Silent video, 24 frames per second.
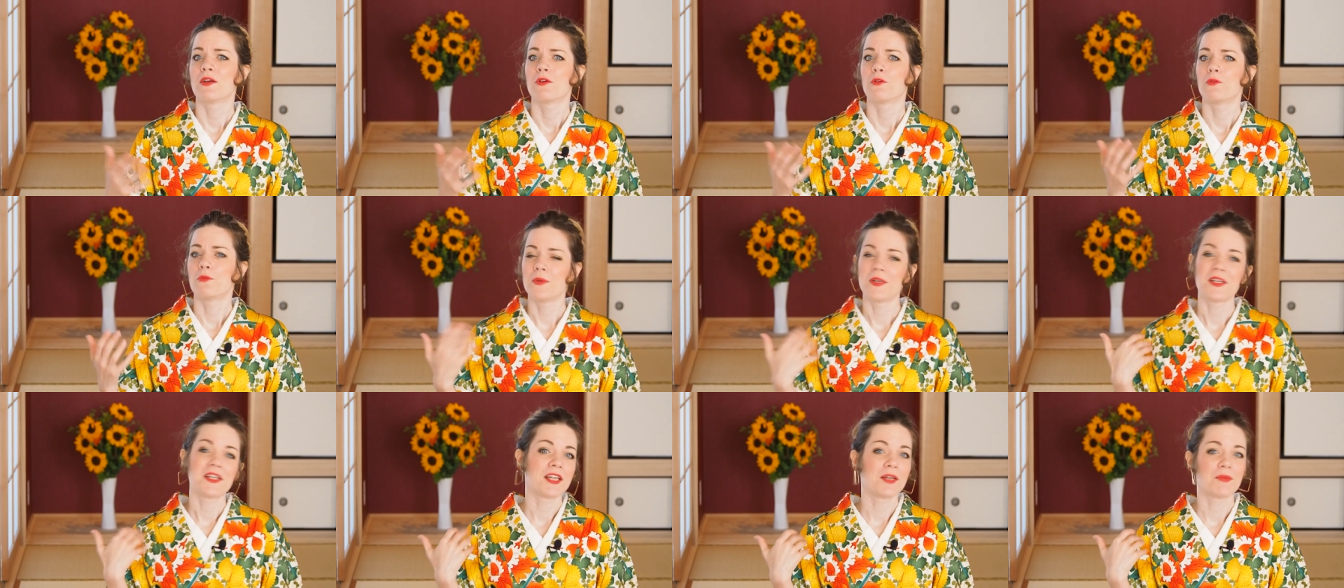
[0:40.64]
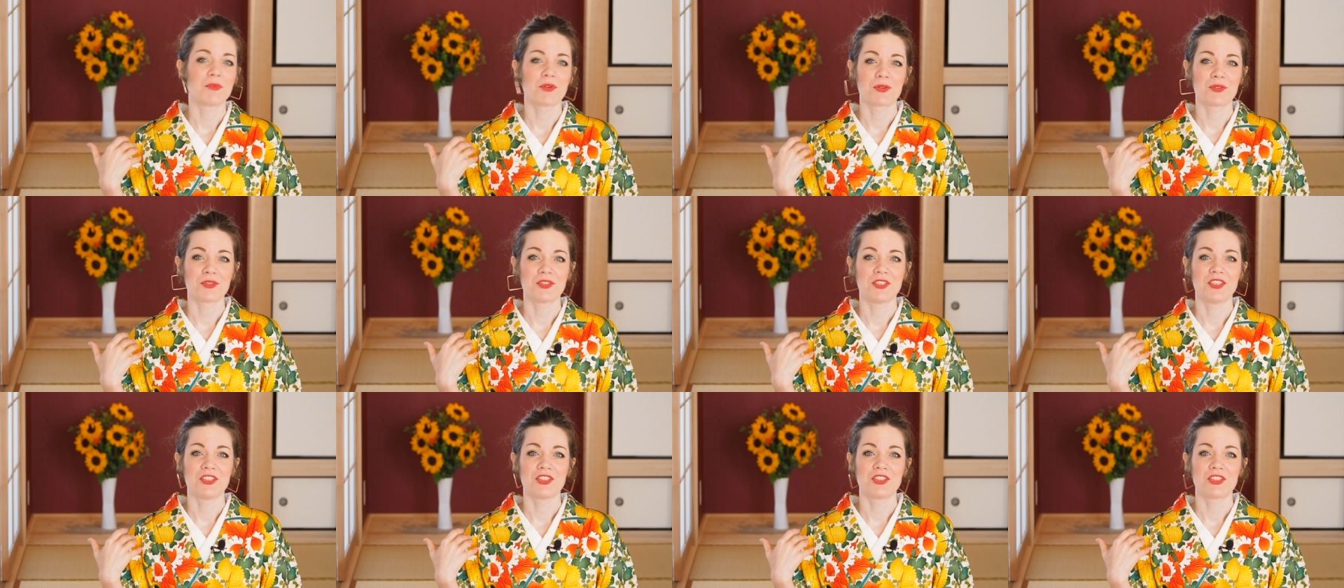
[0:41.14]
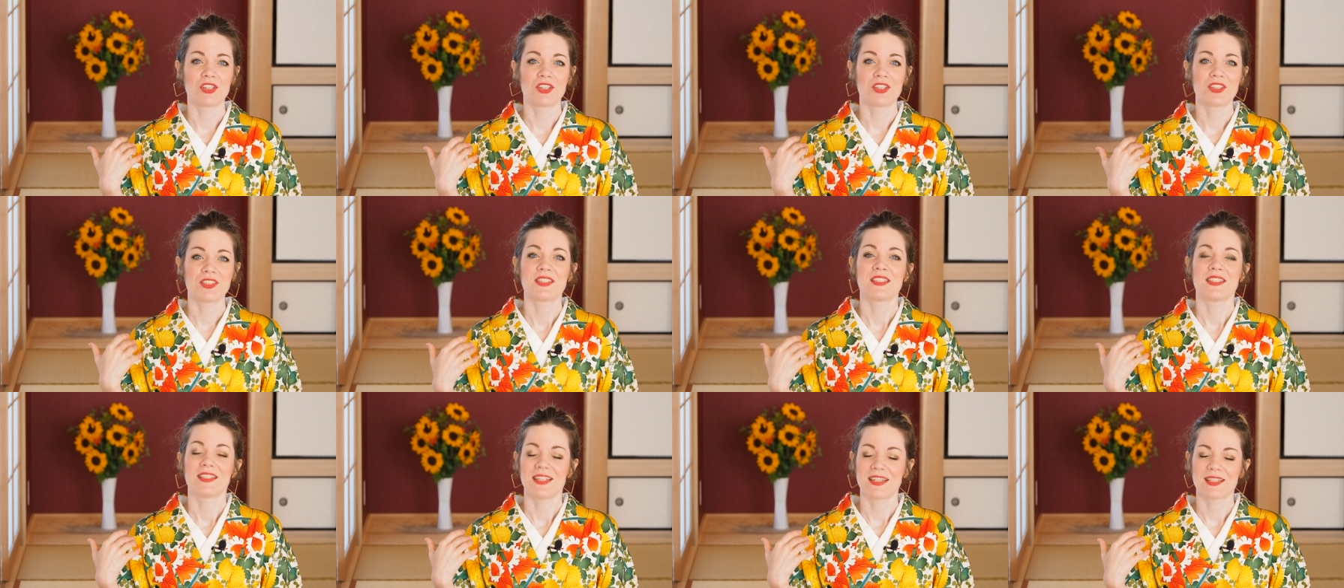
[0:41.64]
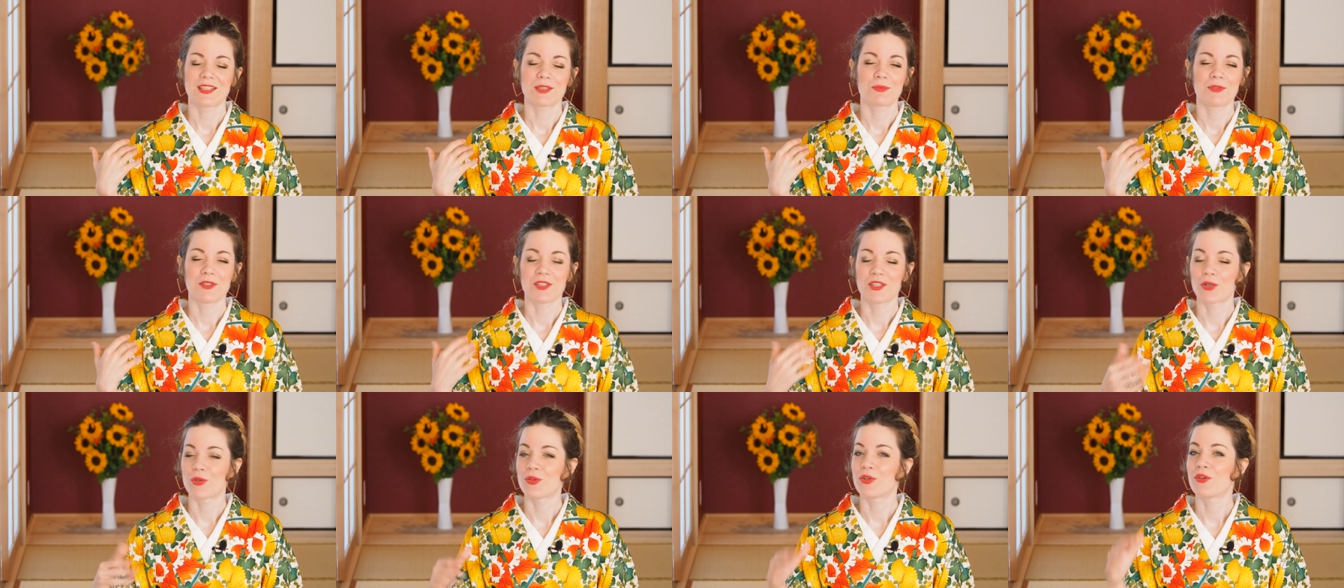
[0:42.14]
we kimono teachers, yes, we
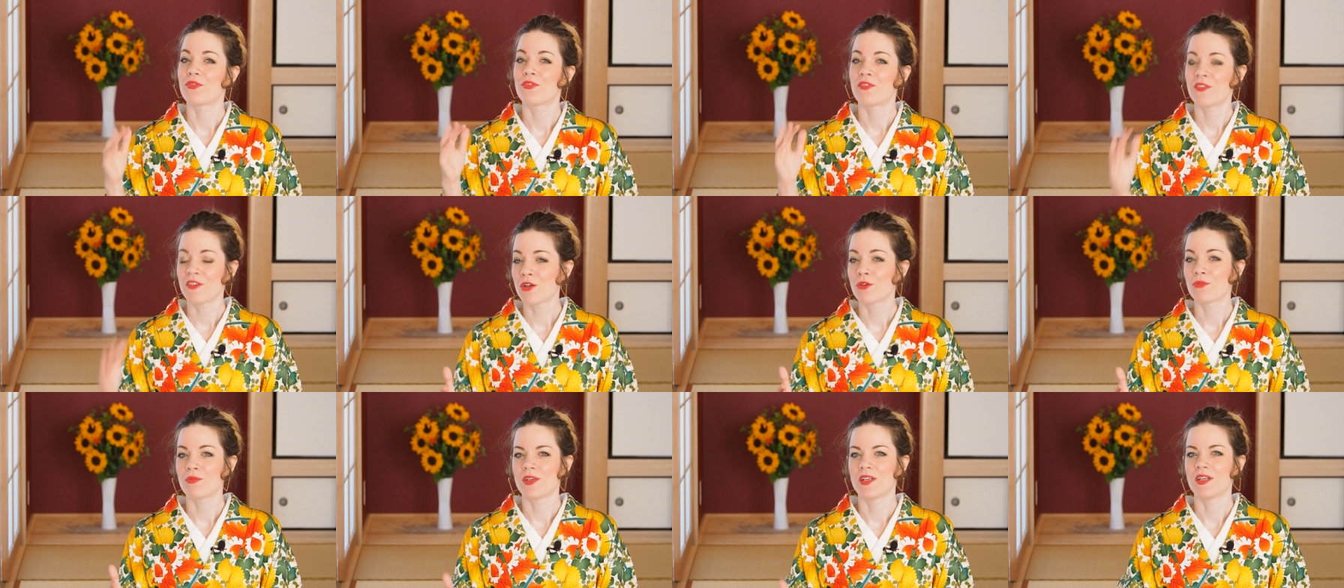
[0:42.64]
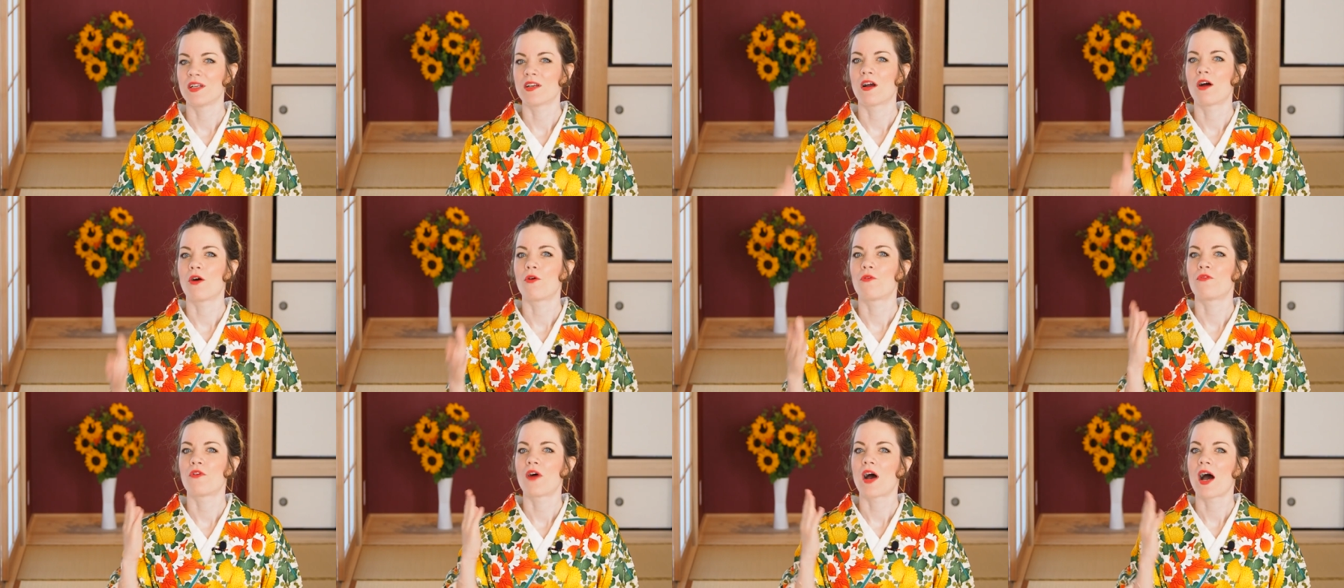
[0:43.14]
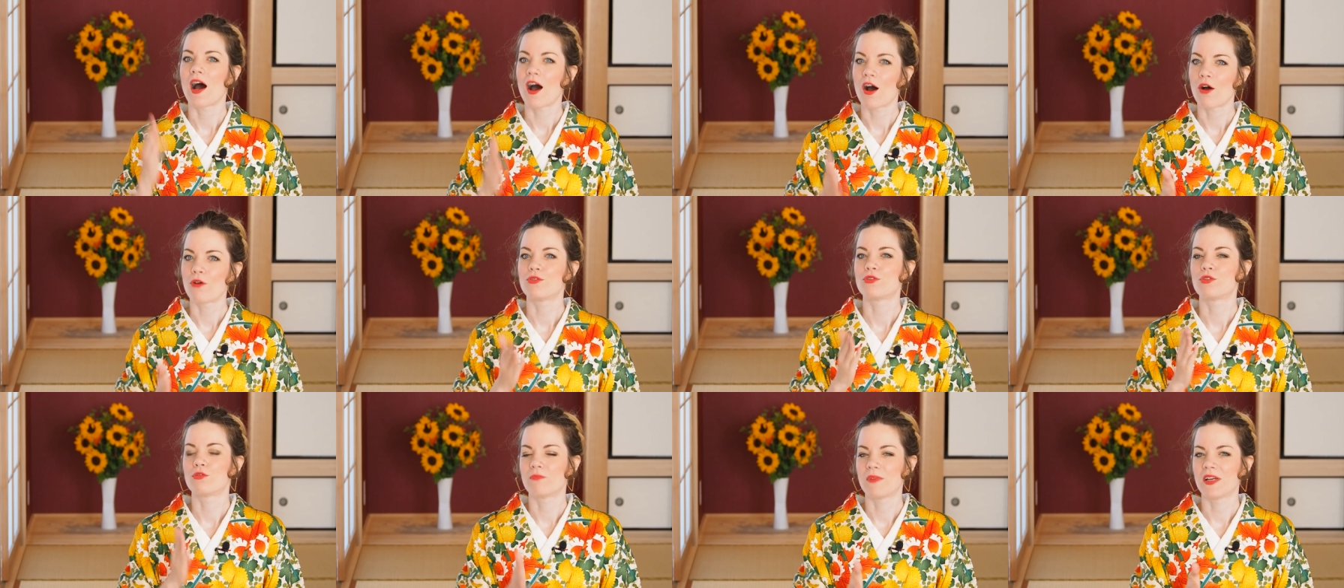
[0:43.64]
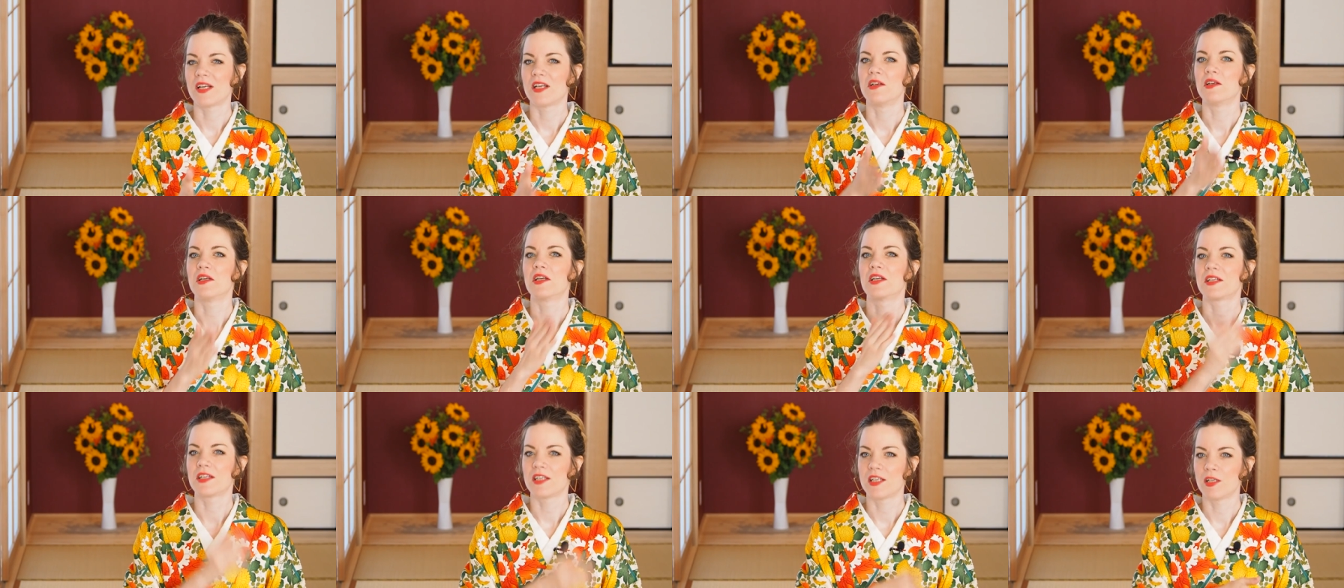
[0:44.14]
know the theory of how to
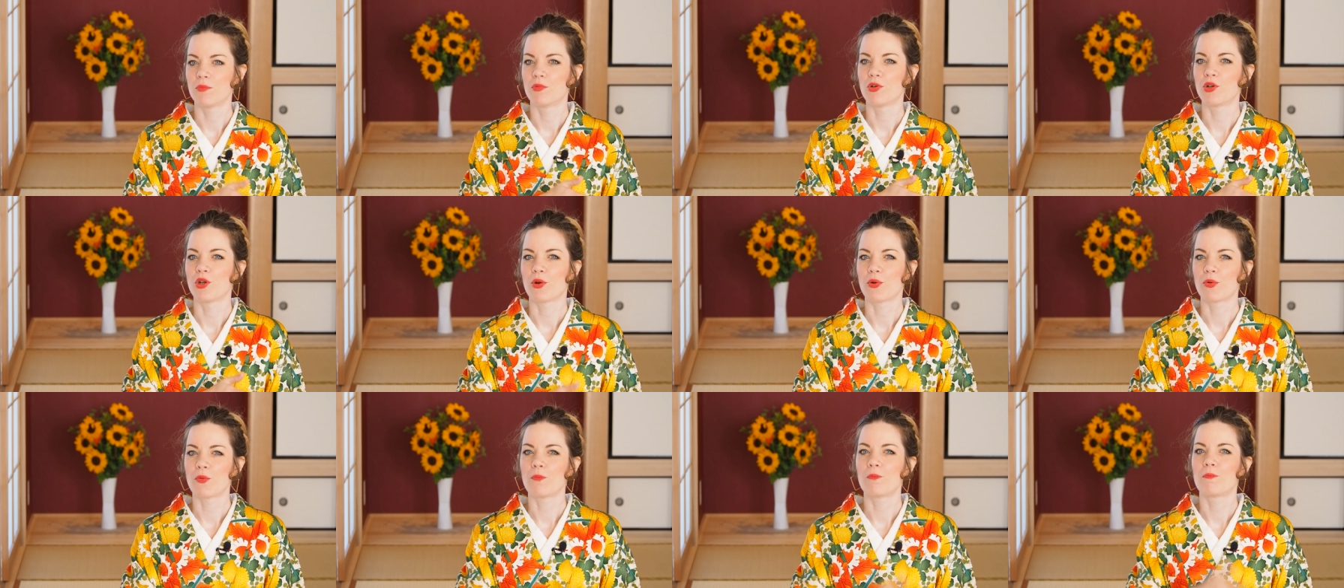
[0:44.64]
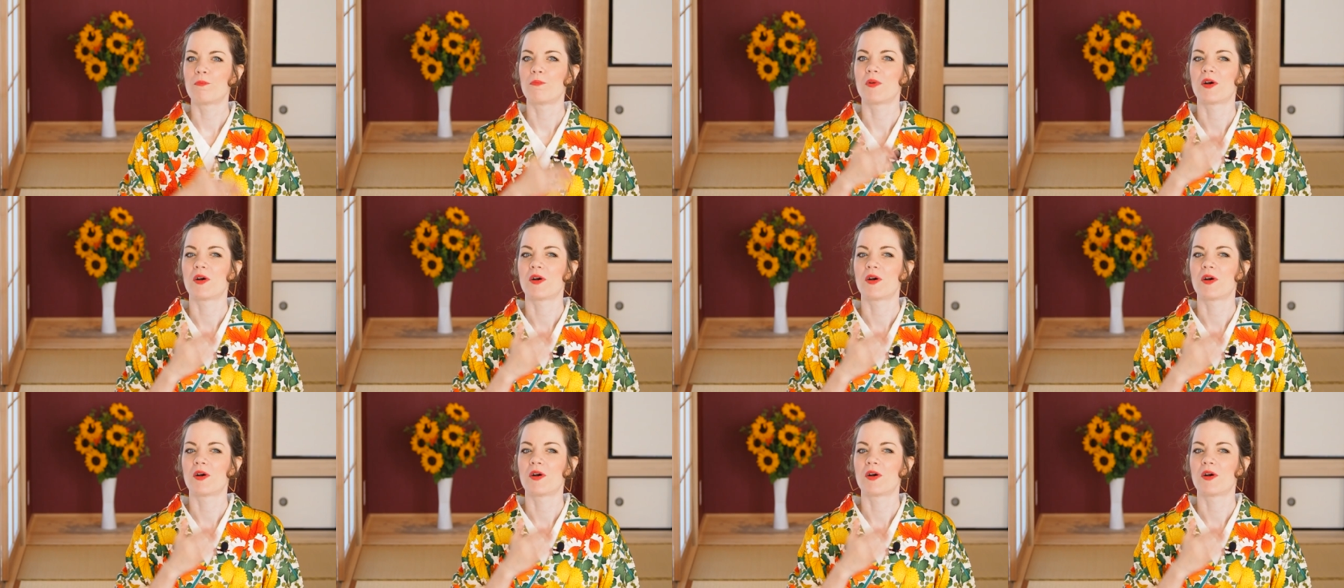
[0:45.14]
make a kimono,